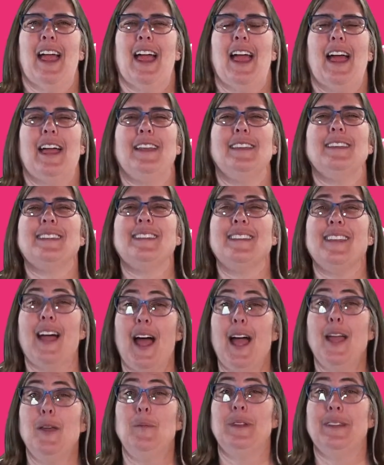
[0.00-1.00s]
And
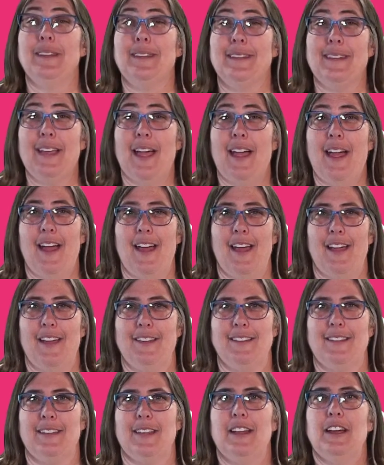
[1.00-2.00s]
Simon
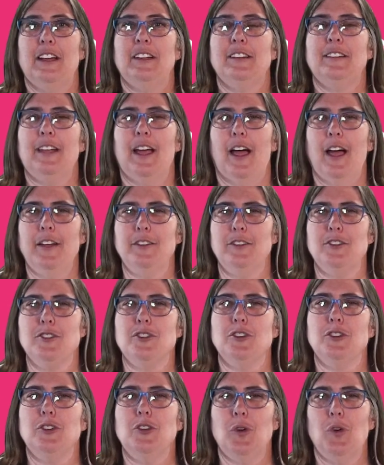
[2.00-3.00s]
says,
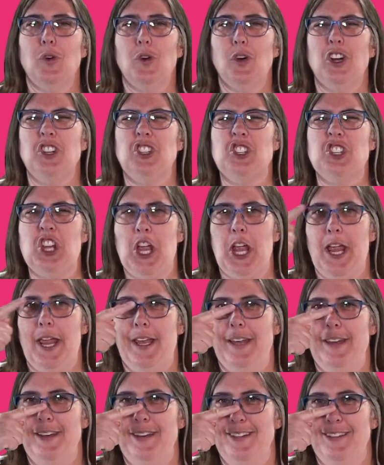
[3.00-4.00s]
touch your
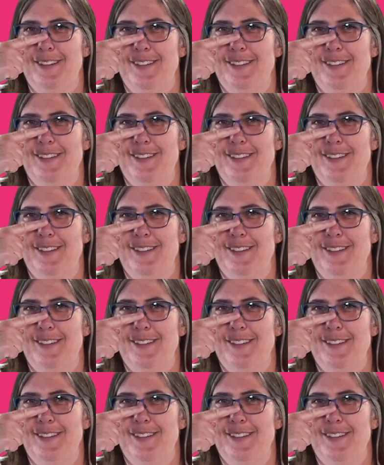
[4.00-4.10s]
chin.